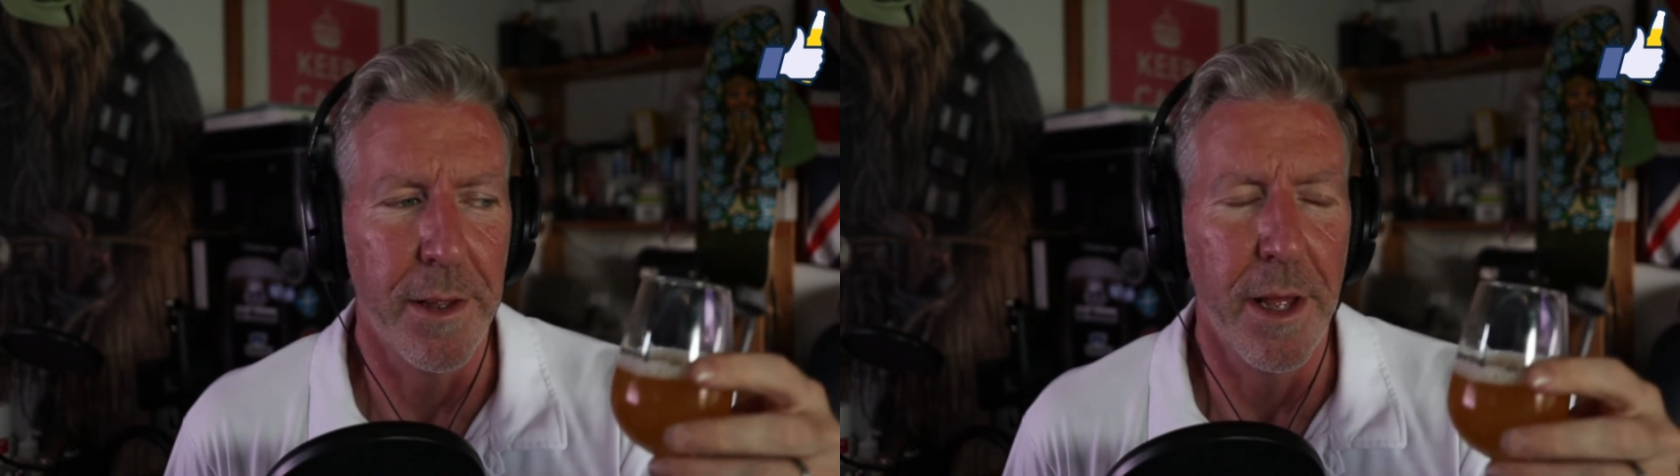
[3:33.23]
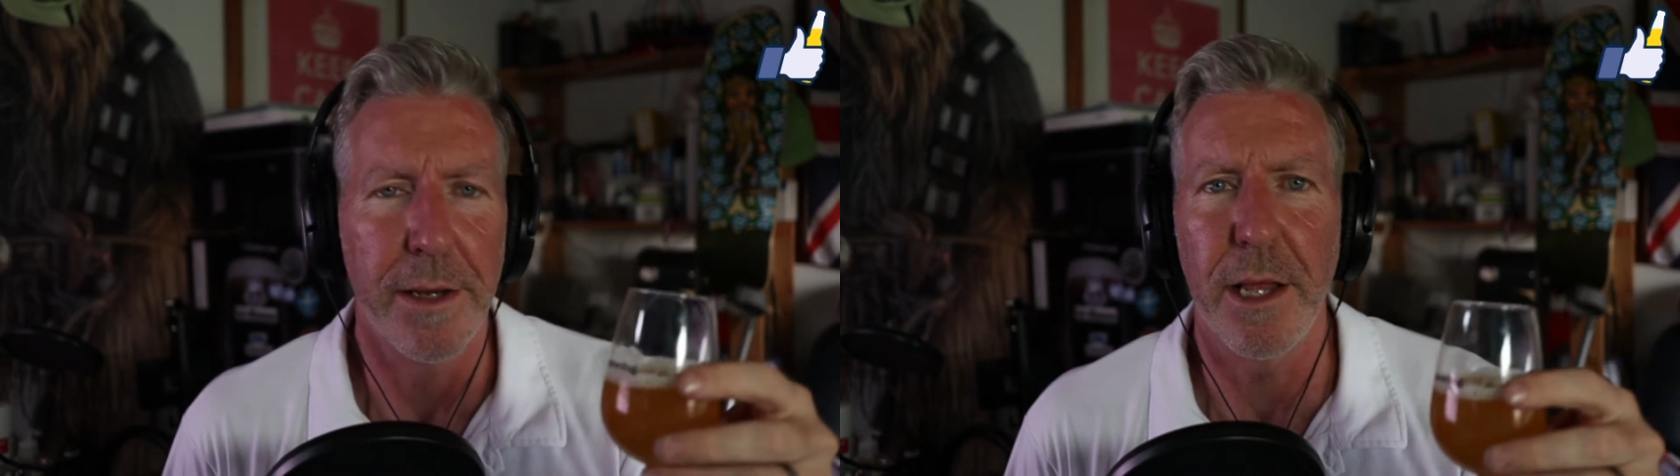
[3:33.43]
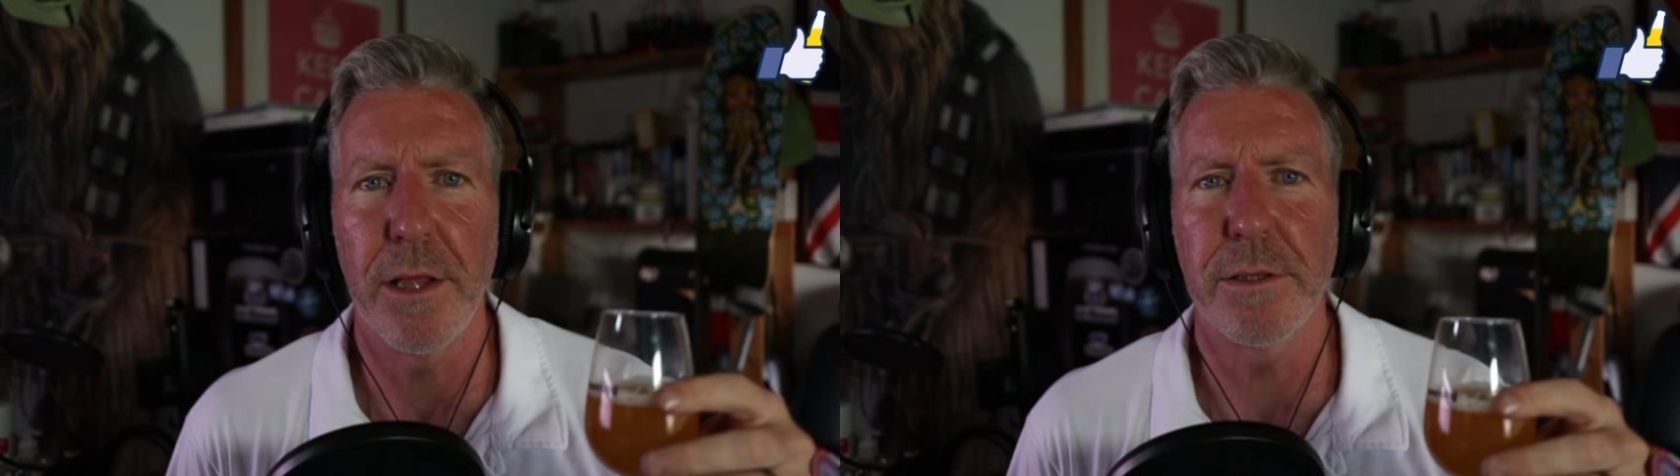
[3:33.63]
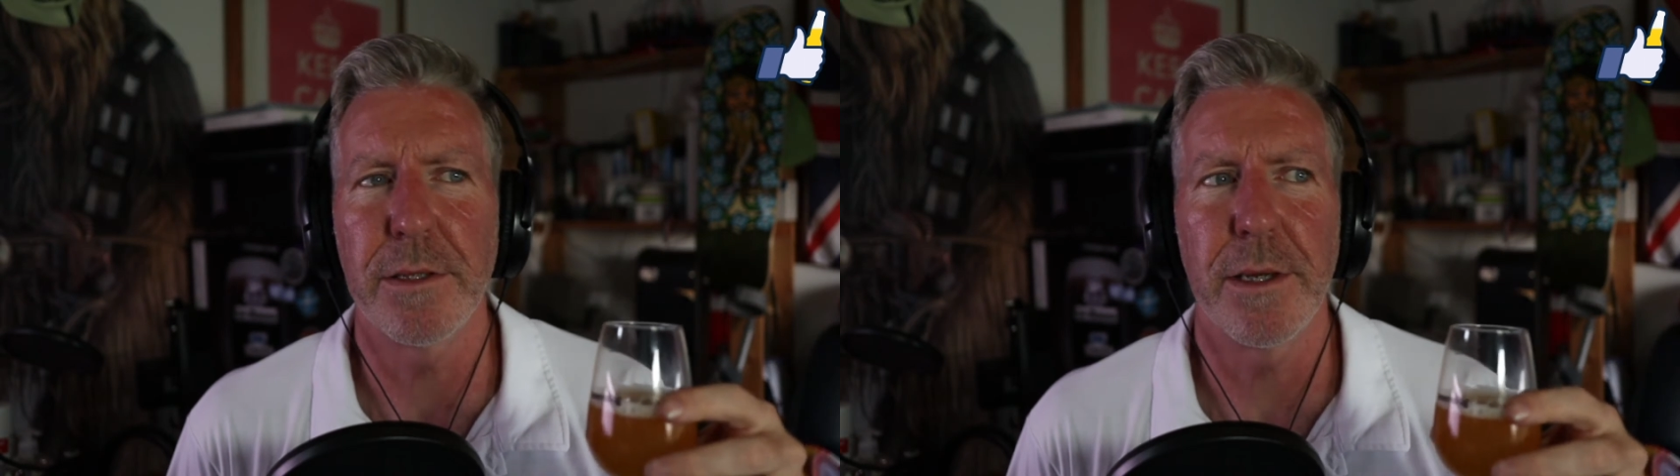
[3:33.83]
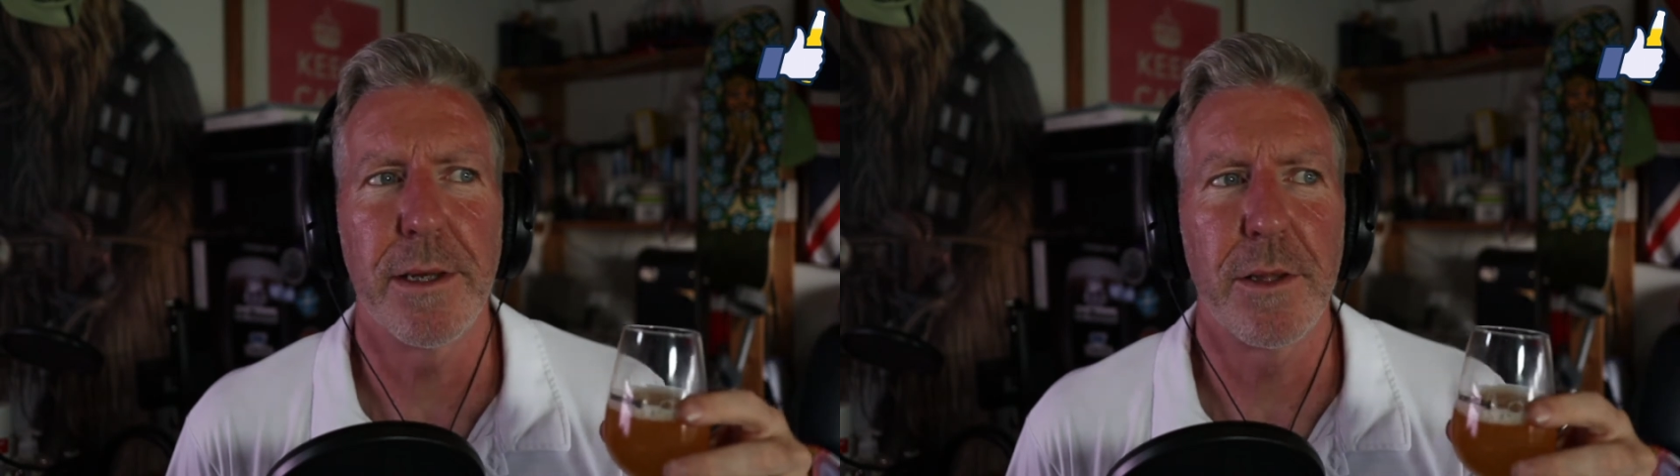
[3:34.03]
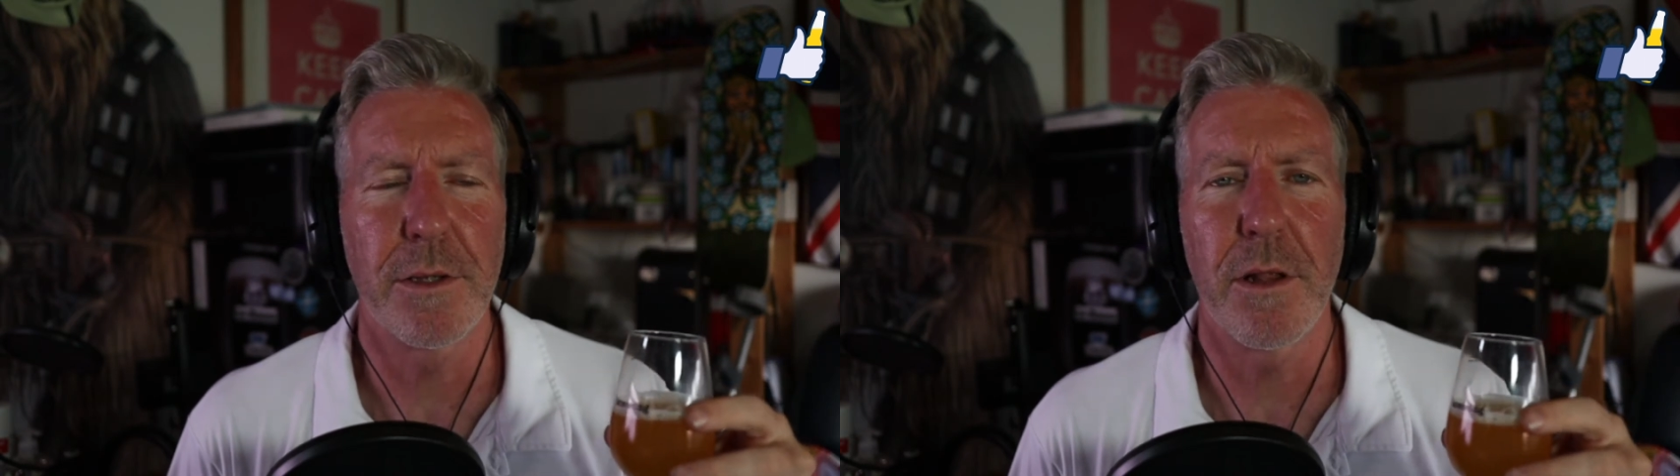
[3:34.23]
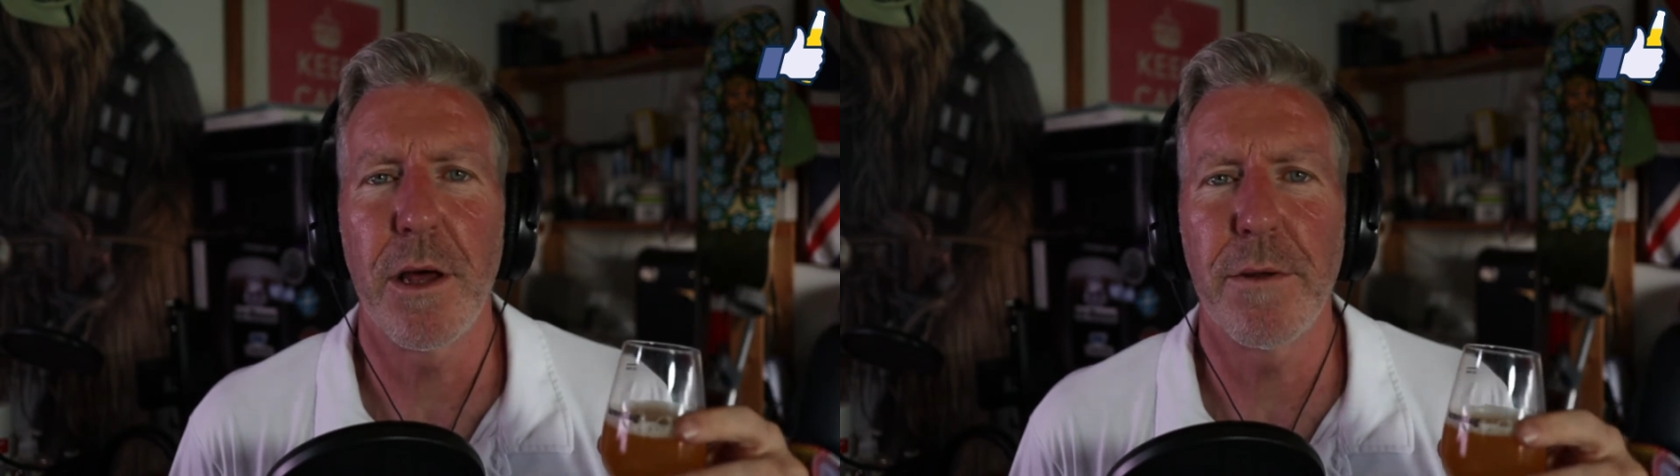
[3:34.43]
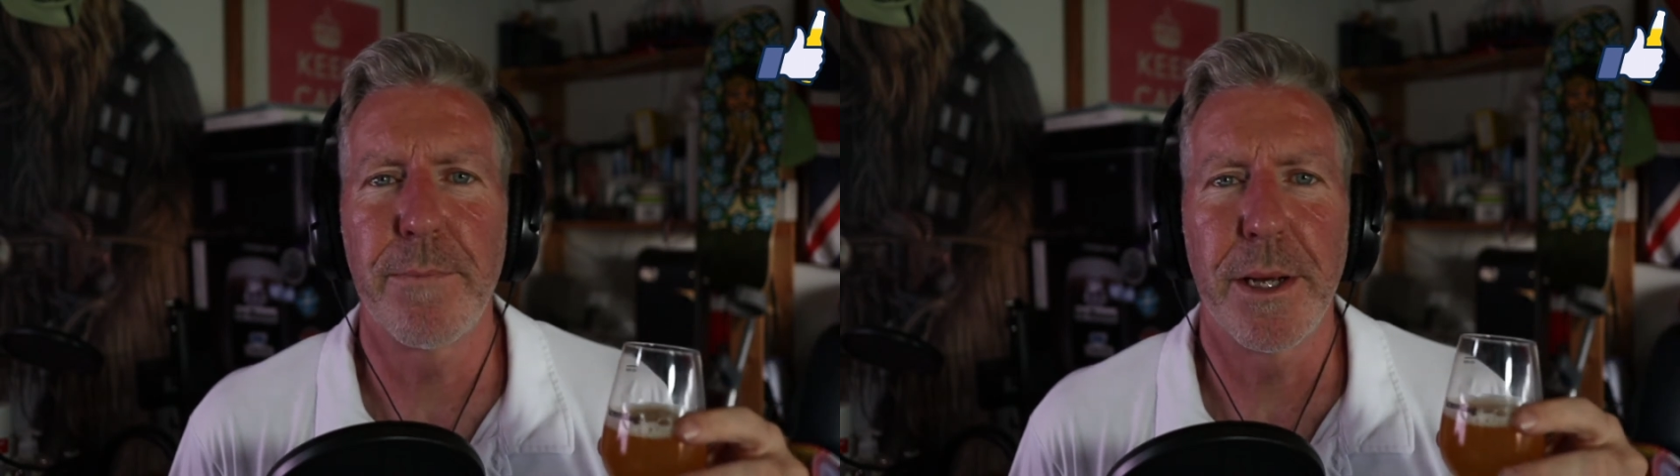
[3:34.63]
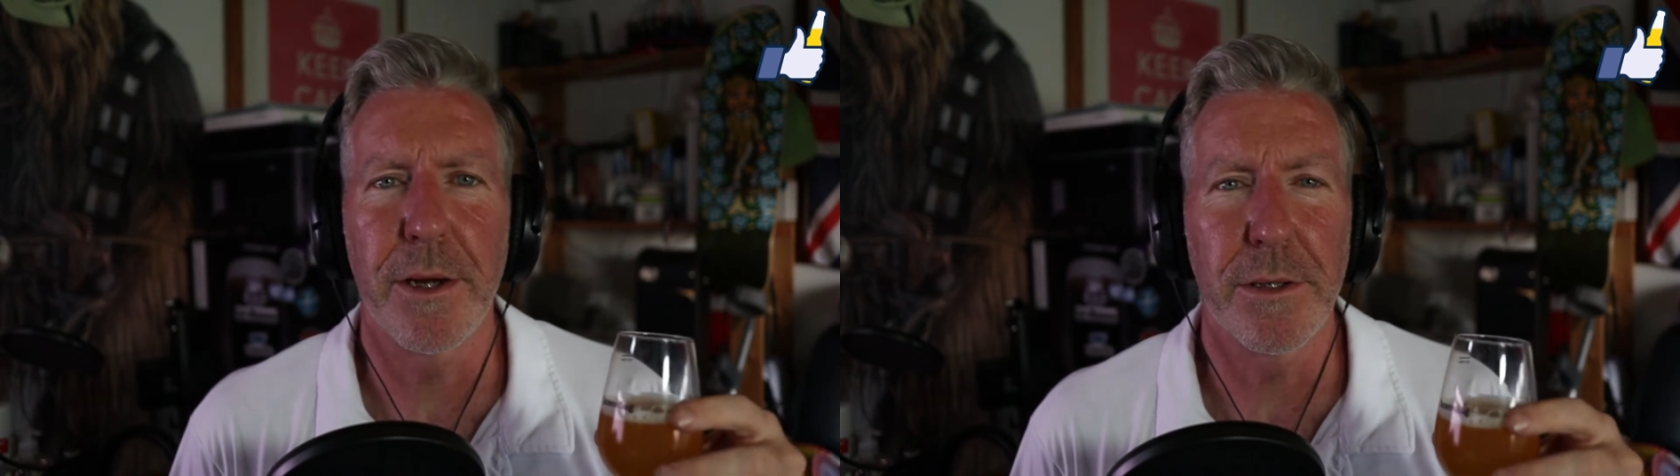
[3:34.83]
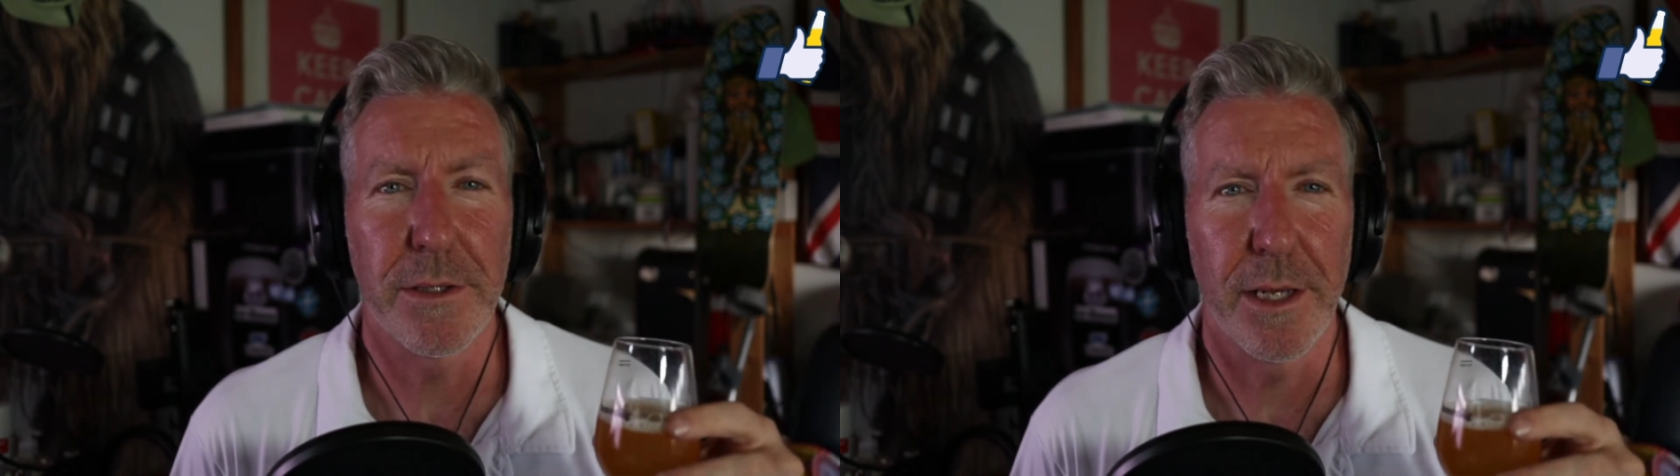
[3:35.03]
Talus, there's a lot of
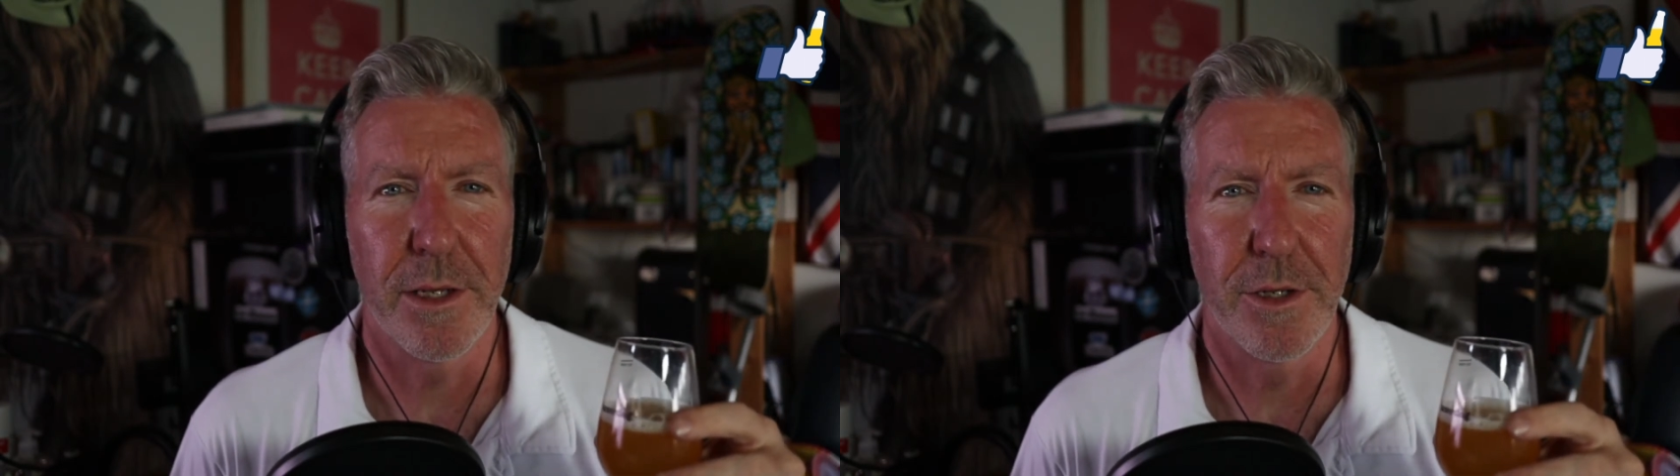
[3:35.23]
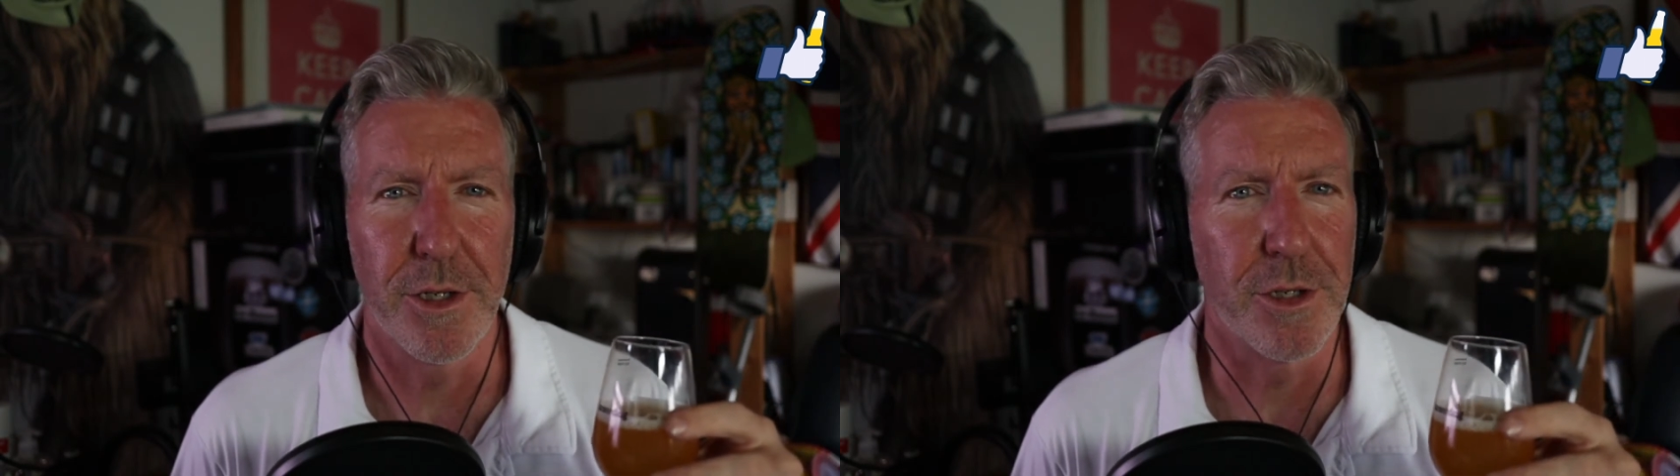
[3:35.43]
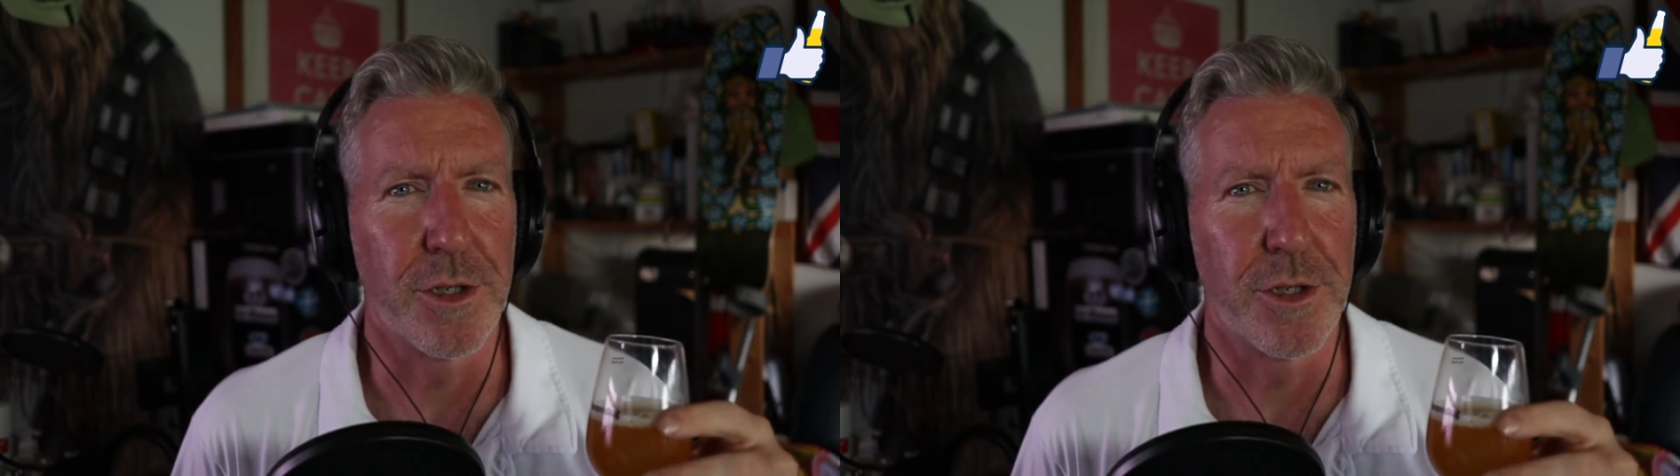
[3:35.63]
beers that just